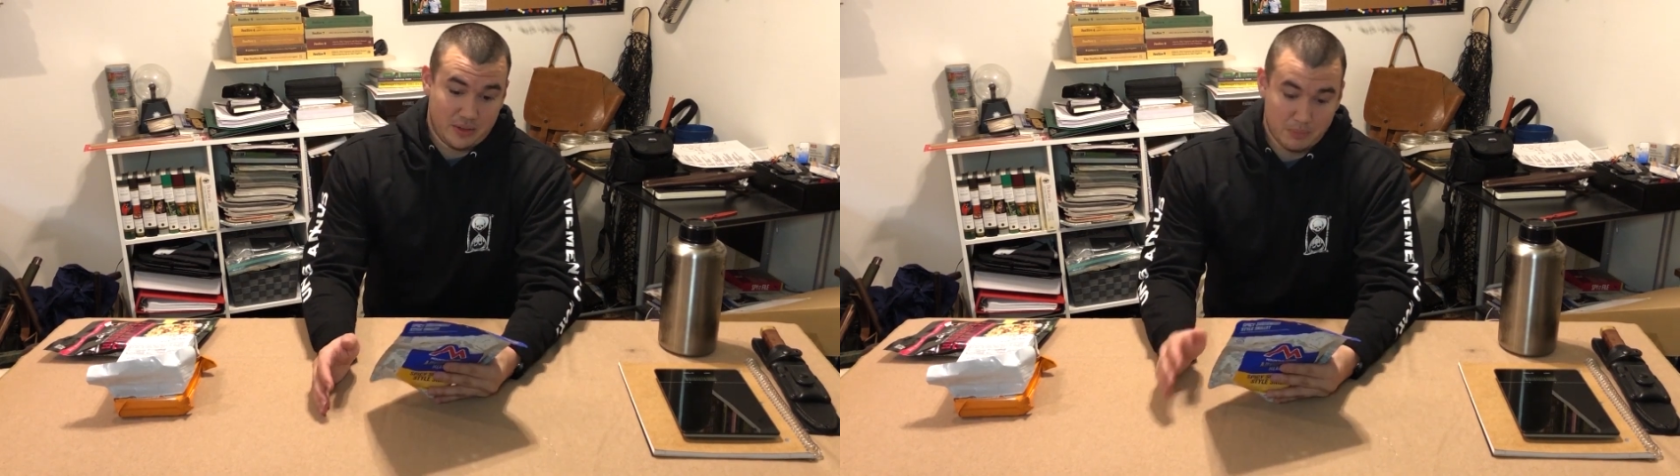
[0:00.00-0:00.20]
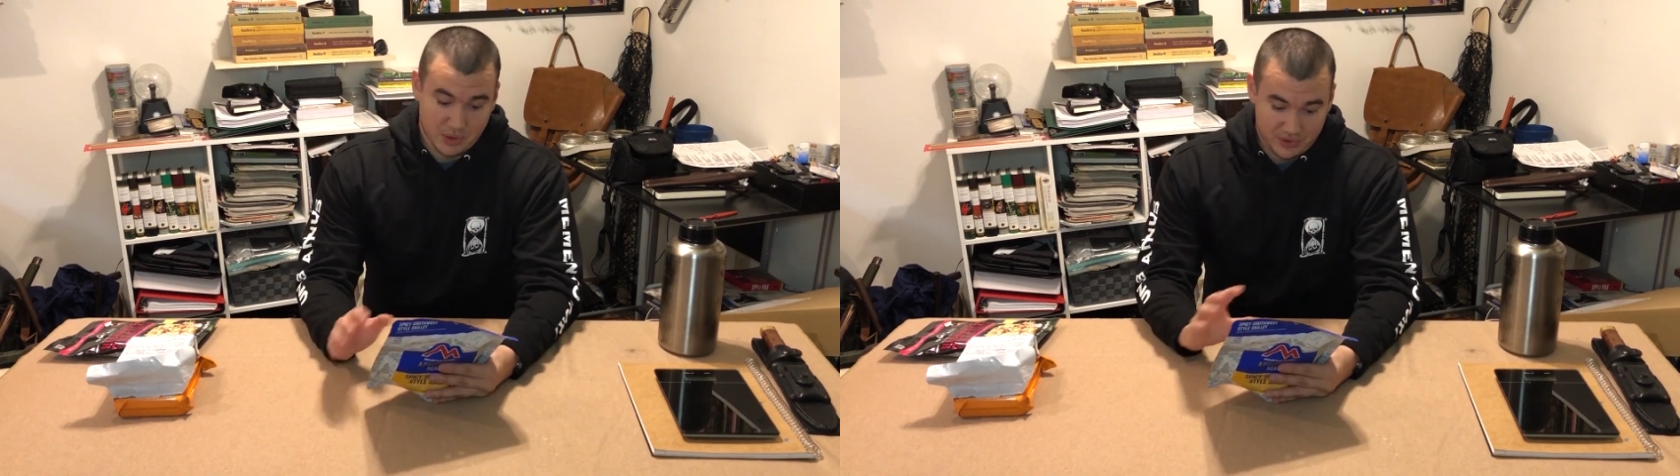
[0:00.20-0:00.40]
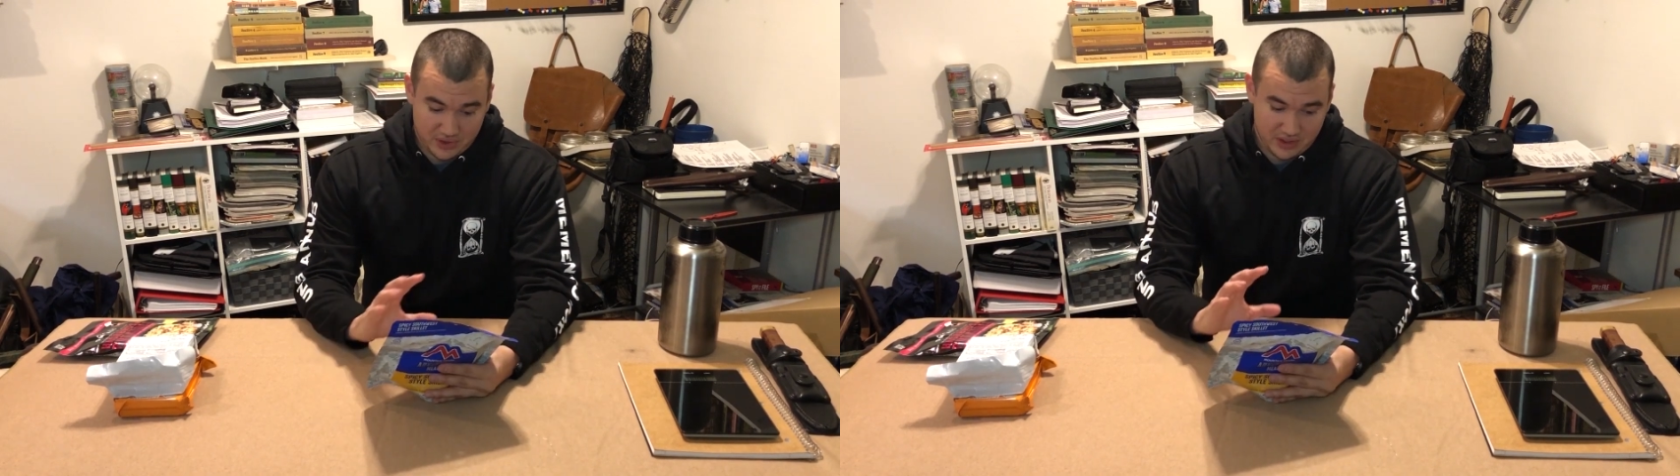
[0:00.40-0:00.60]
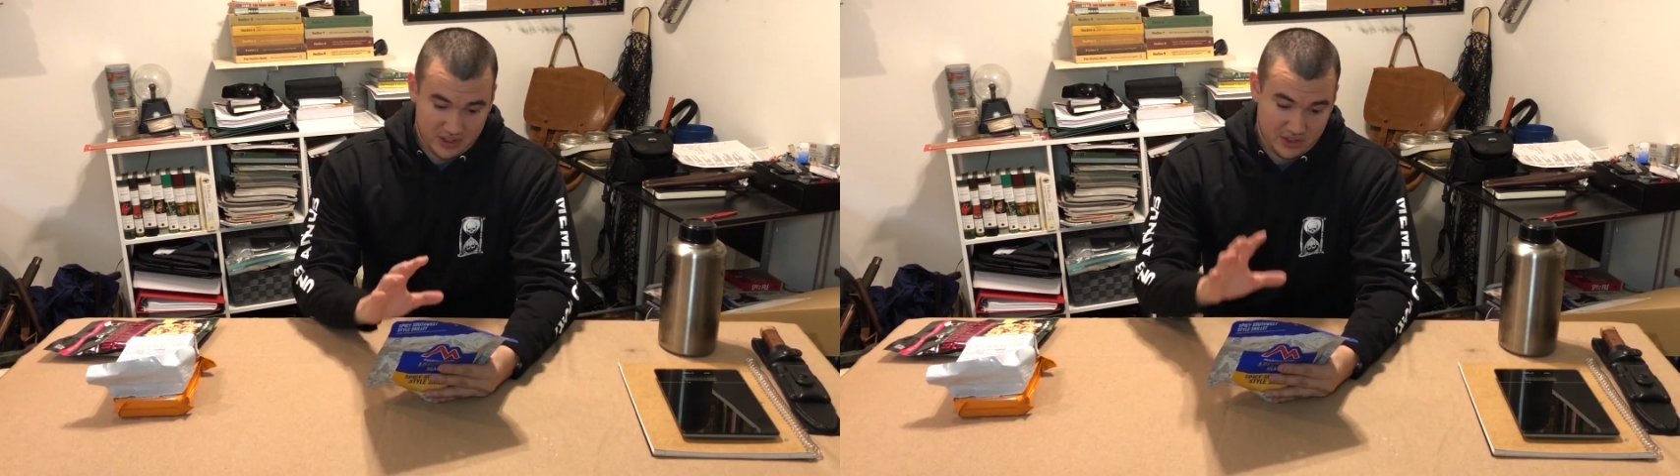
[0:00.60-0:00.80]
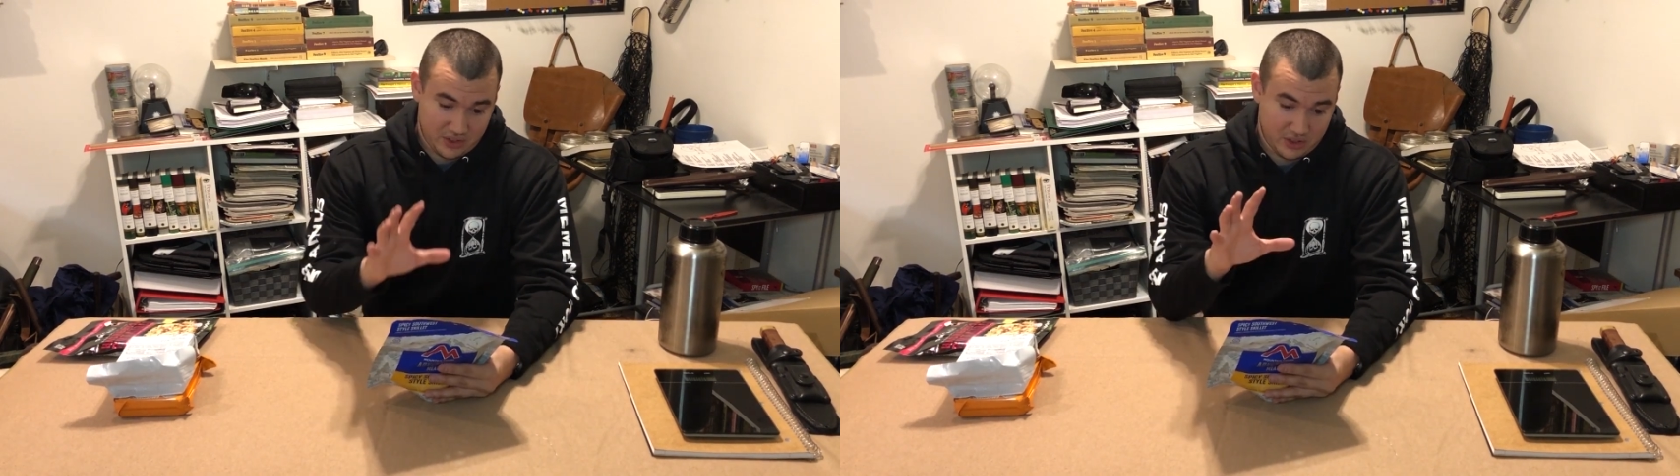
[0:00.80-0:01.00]
Most of
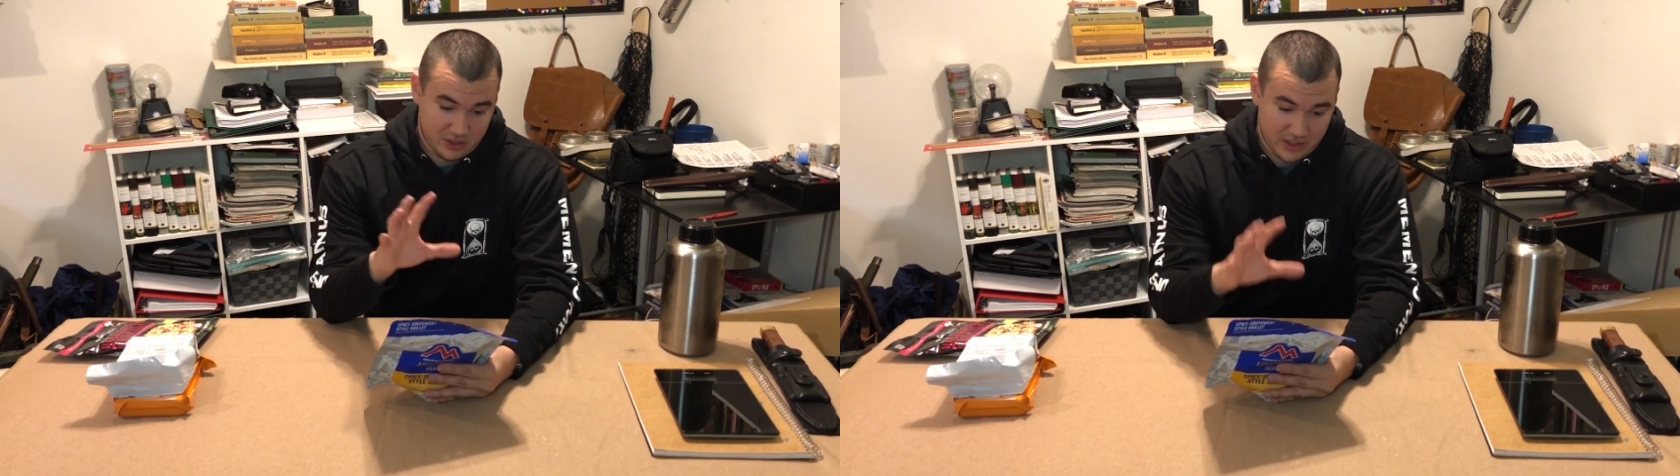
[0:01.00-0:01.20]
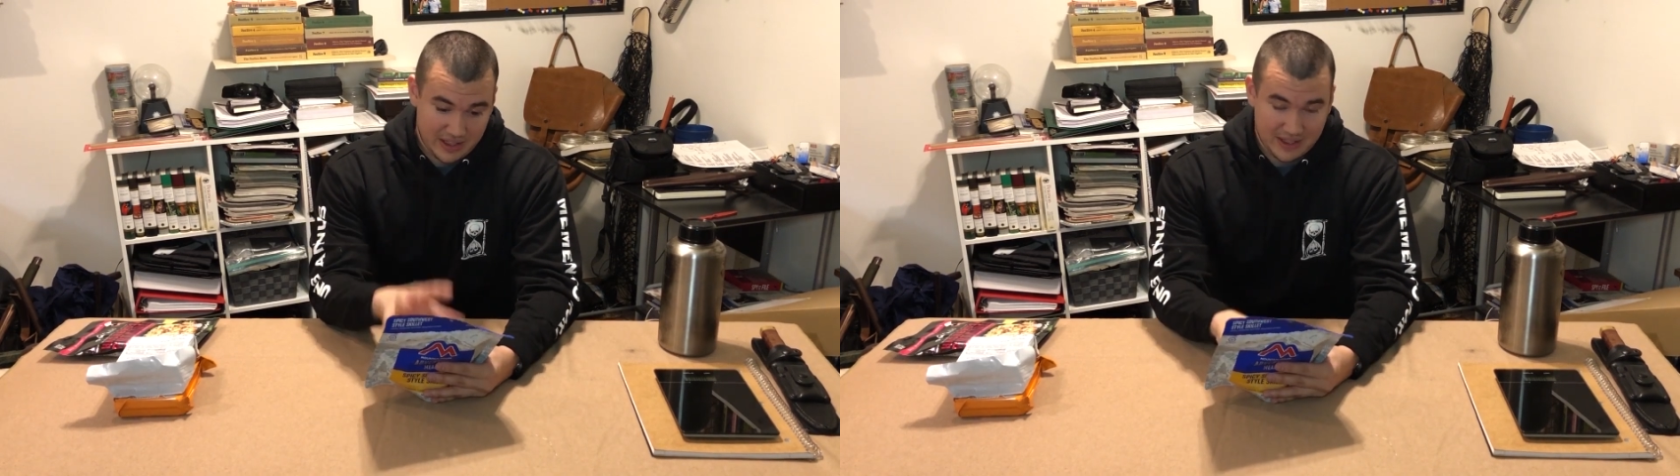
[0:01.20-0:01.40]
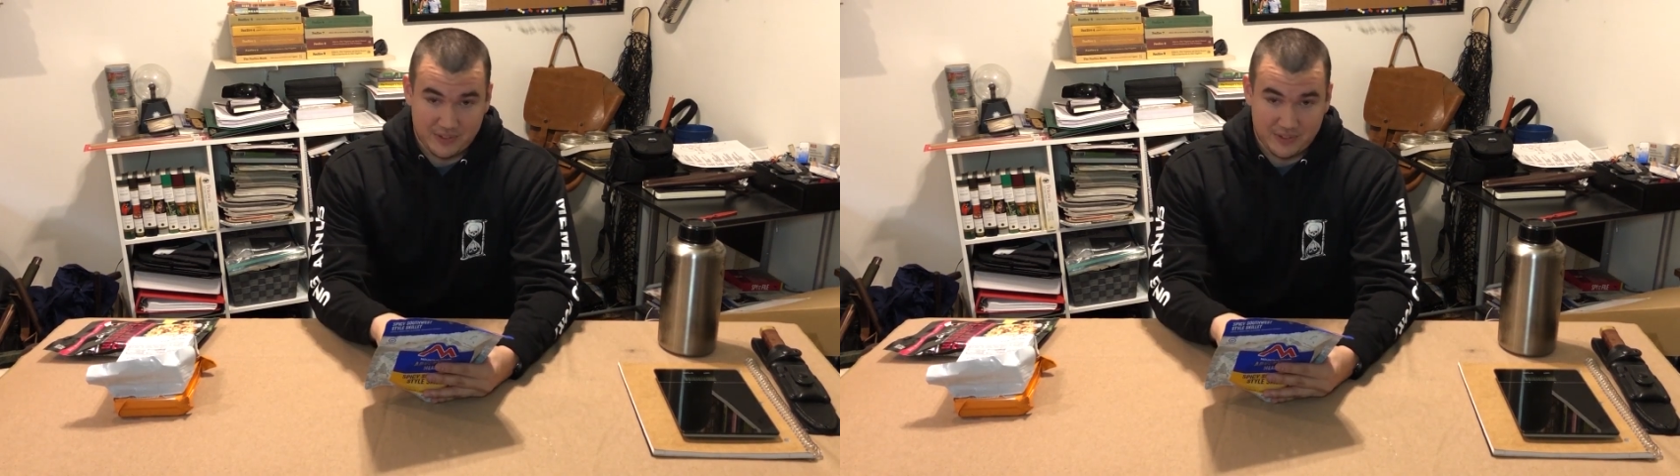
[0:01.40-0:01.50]
these you're going to have